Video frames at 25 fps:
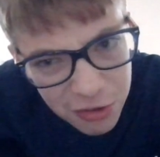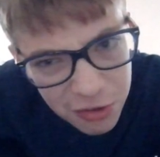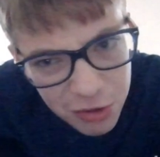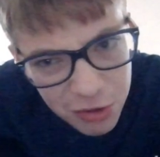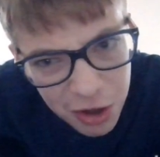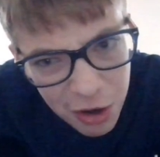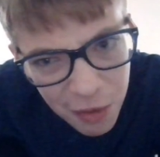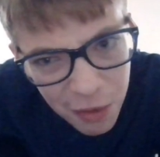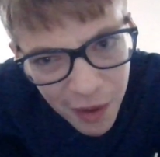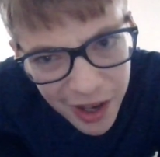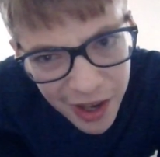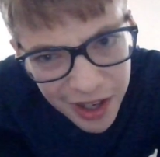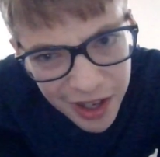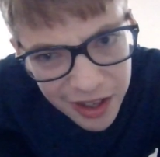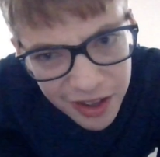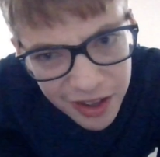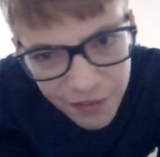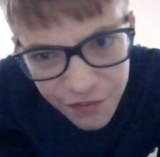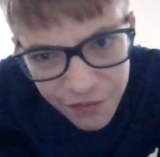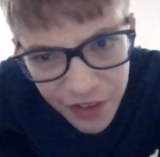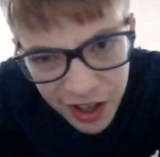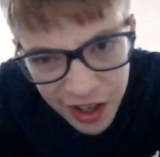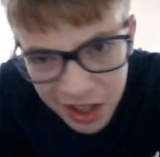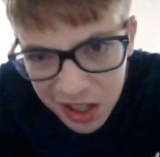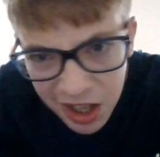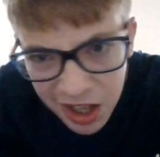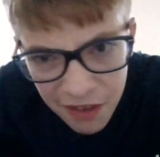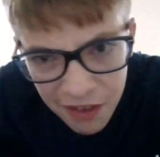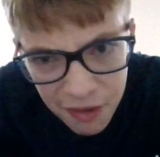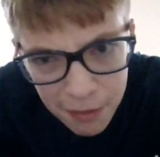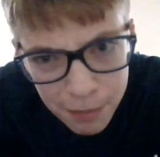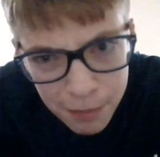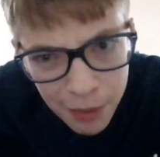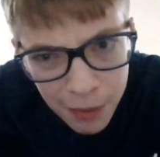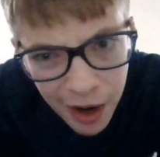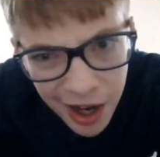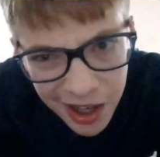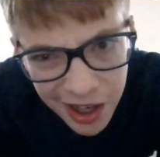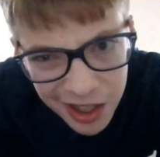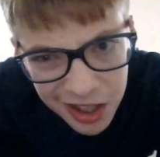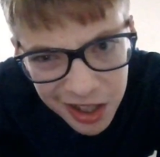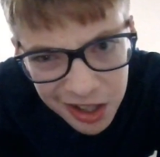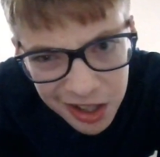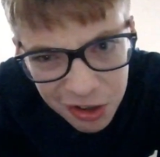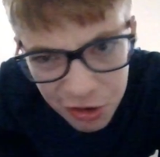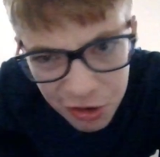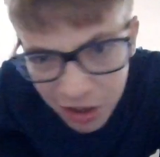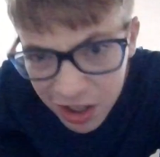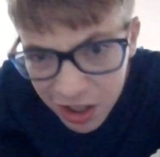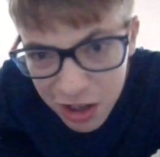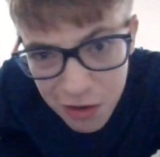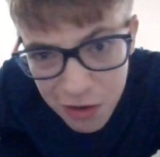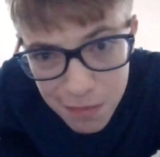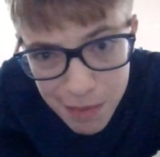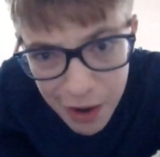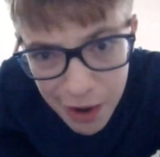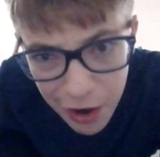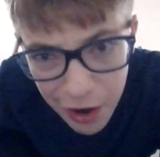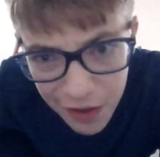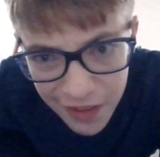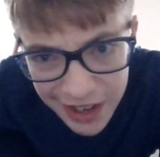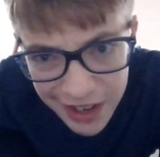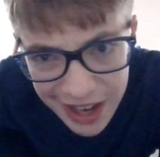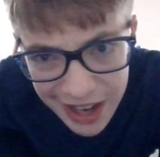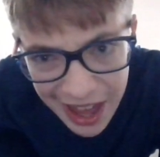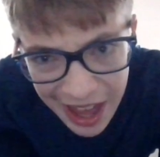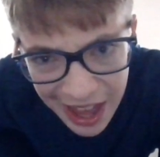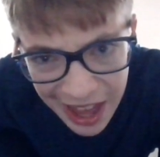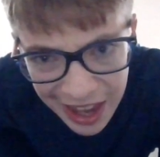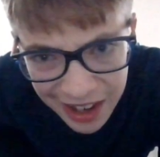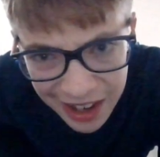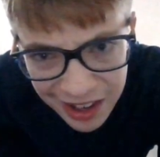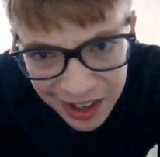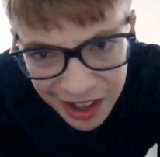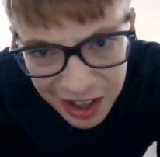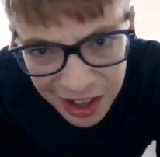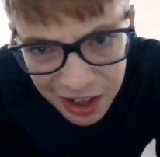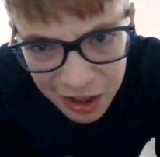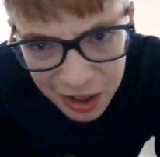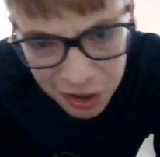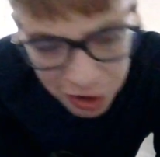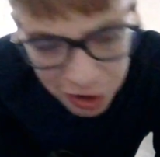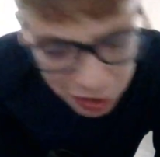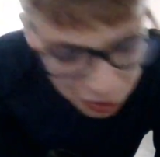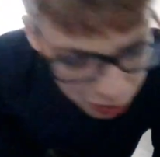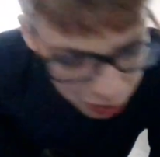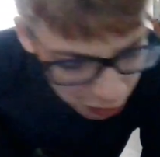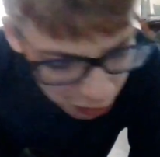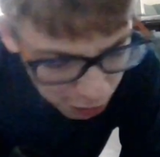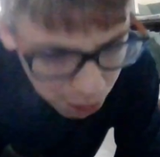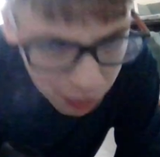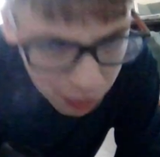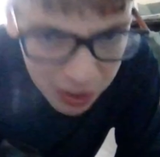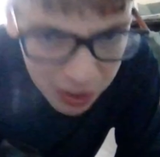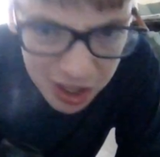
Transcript: doing? The fuck, $7? You could do better than that, you piece